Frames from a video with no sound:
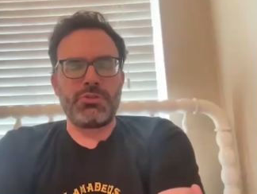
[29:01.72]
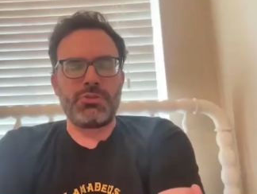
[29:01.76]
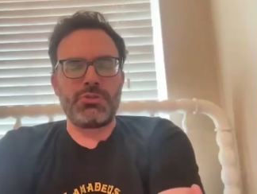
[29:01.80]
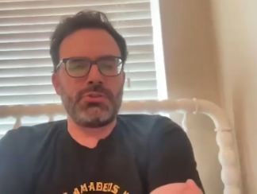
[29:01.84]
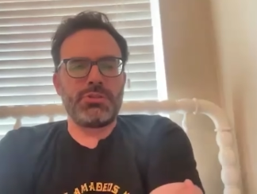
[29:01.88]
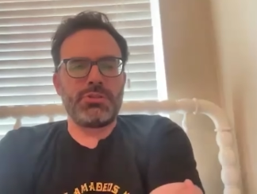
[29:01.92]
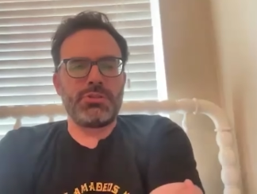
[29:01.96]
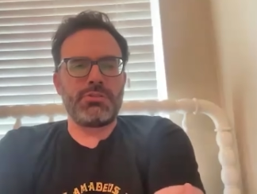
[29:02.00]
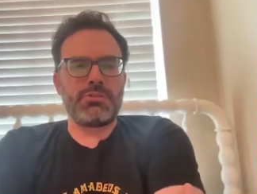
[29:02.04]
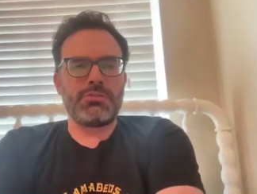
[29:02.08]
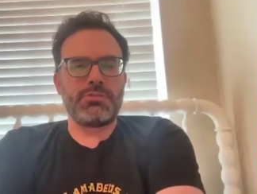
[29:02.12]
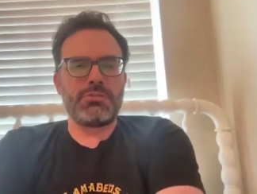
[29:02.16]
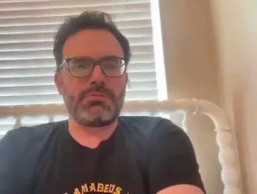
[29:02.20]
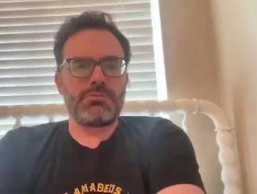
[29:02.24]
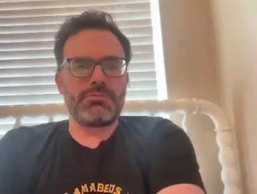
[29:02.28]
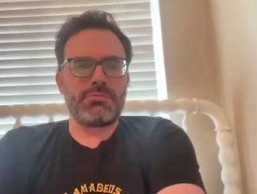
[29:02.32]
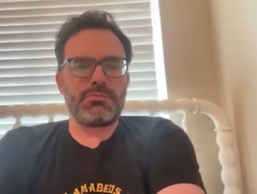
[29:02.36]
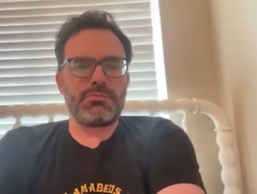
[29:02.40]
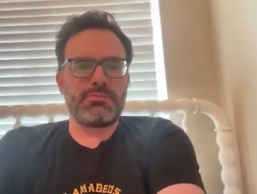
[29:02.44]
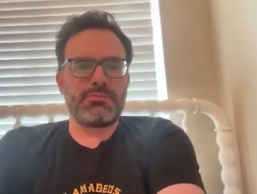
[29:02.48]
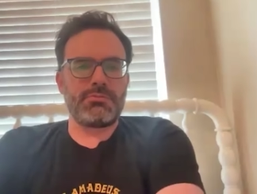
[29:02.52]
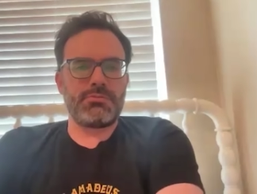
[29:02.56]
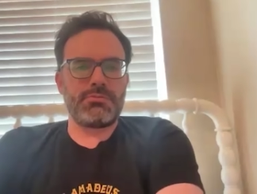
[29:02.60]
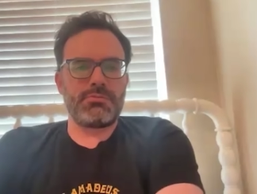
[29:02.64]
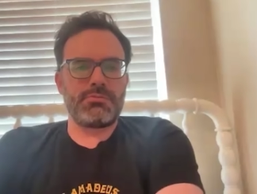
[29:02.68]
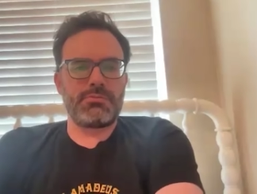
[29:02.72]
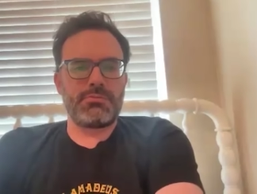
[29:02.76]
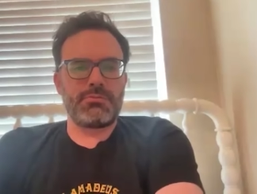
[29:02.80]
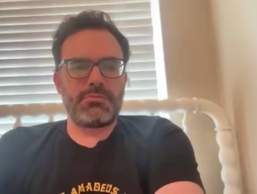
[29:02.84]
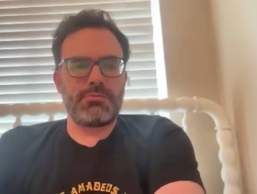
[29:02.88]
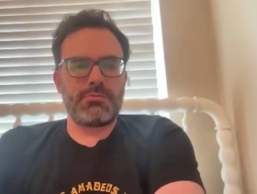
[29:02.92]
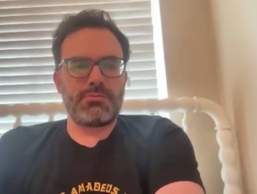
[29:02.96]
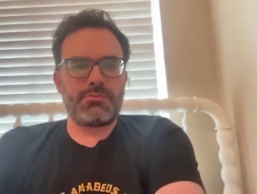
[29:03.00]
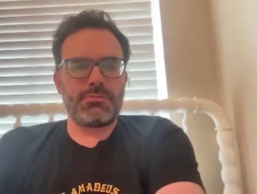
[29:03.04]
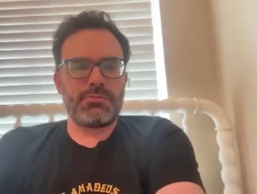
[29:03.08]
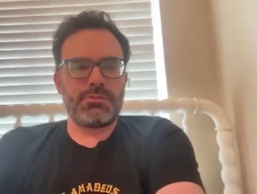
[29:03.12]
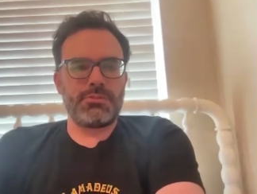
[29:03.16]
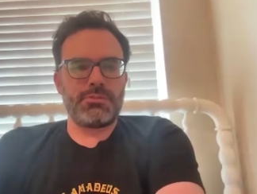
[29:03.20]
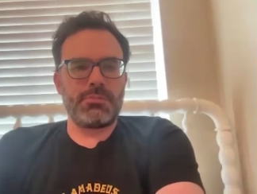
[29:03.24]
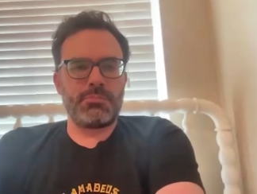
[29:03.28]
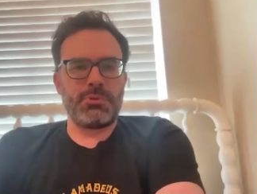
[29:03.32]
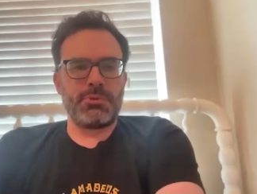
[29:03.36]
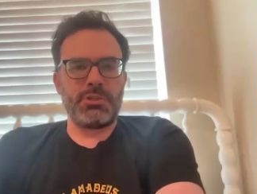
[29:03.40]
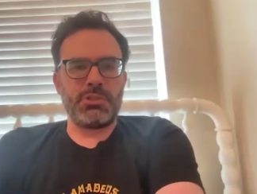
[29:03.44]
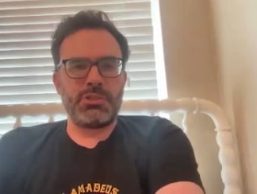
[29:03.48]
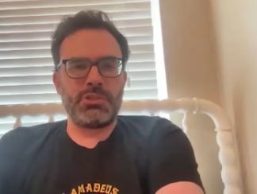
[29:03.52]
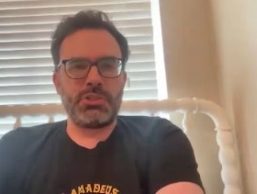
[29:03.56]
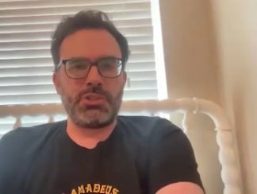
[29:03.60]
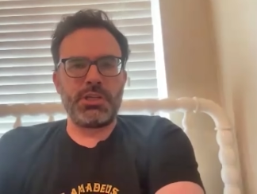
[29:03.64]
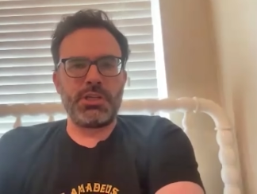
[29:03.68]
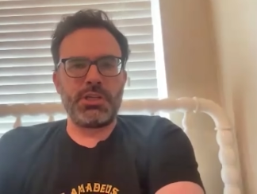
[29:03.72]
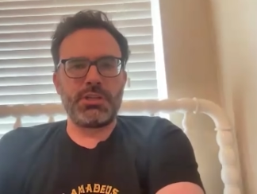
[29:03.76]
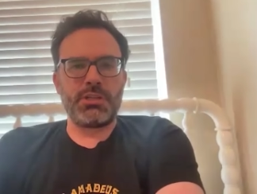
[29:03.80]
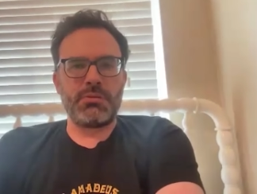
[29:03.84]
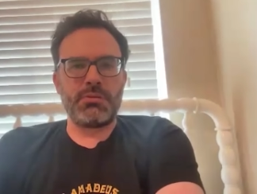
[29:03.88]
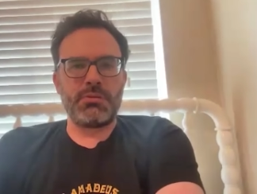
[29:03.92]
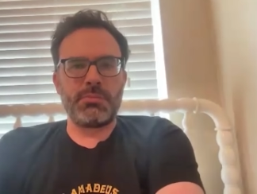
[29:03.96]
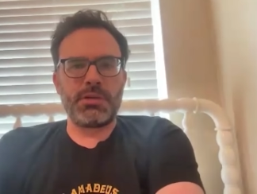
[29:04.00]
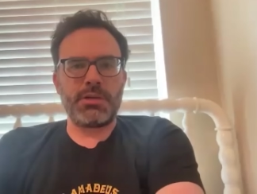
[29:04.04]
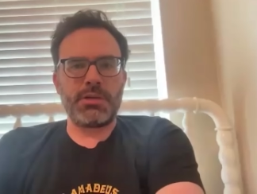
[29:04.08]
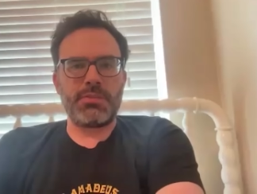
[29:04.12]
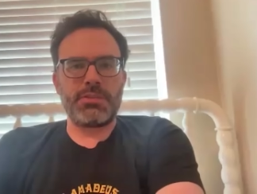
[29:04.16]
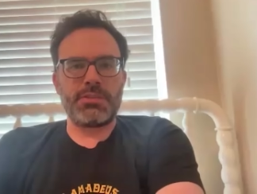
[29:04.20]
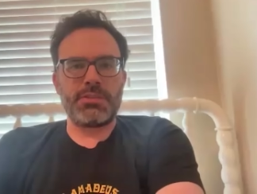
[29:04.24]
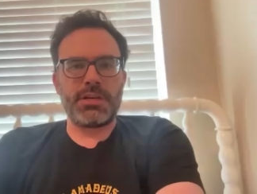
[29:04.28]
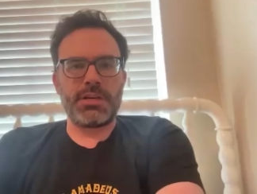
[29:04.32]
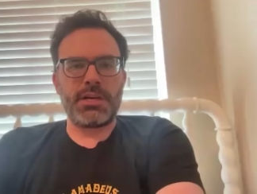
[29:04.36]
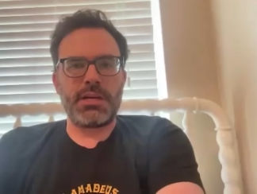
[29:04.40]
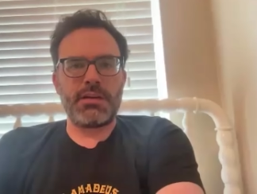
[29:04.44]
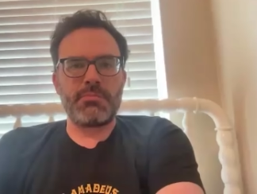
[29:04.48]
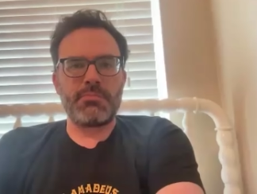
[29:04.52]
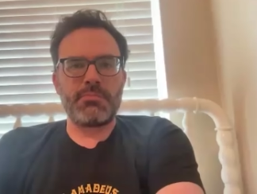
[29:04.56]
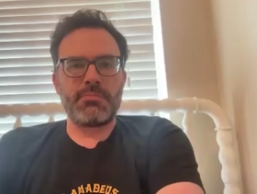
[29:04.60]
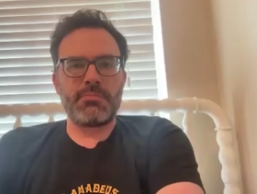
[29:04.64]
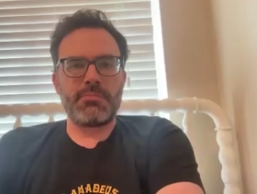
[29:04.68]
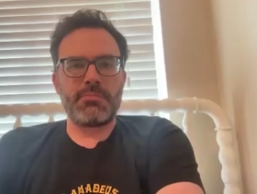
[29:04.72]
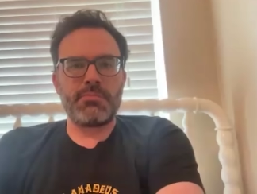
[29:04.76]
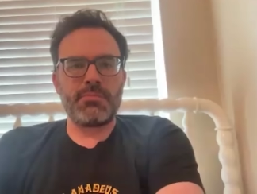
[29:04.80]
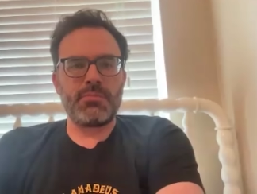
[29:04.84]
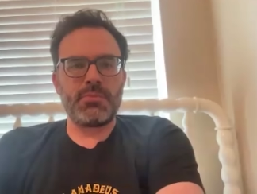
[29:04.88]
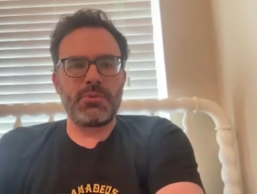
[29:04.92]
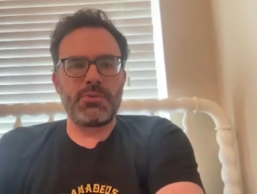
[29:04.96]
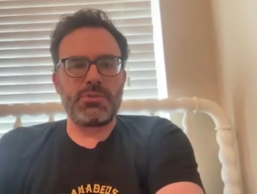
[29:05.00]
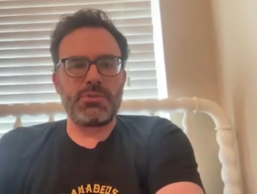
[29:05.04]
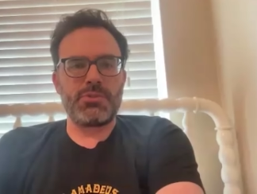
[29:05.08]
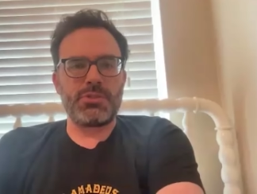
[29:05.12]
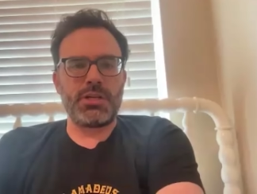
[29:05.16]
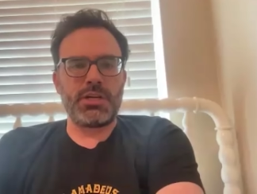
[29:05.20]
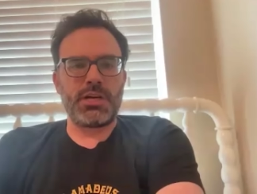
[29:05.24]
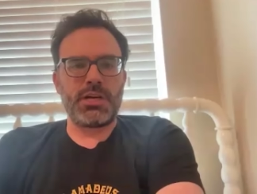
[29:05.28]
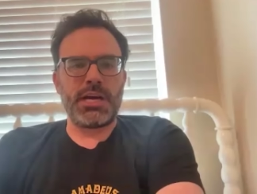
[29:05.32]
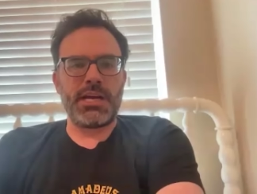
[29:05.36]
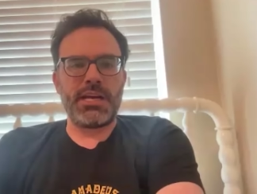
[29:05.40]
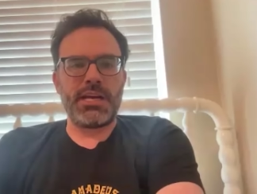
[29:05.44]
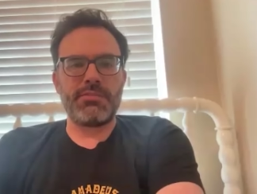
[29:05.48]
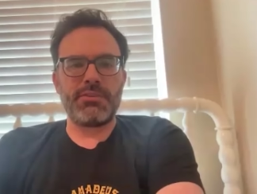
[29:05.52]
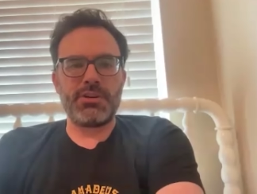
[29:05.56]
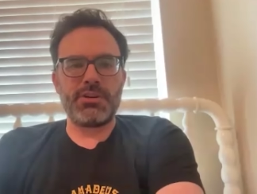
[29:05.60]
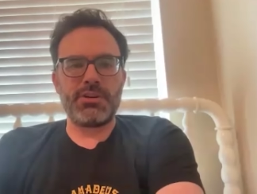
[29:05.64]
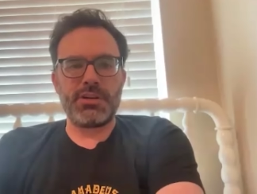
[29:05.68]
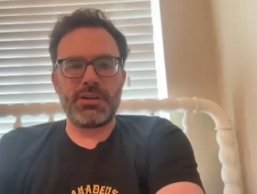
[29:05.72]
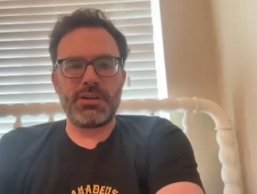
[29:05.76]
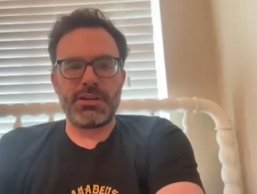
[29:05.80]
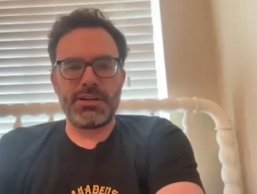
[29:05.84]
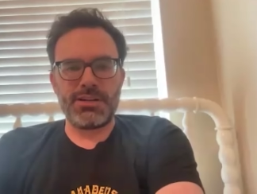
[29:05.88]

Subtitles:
think you didn't appreciate him at the time? Was he kind of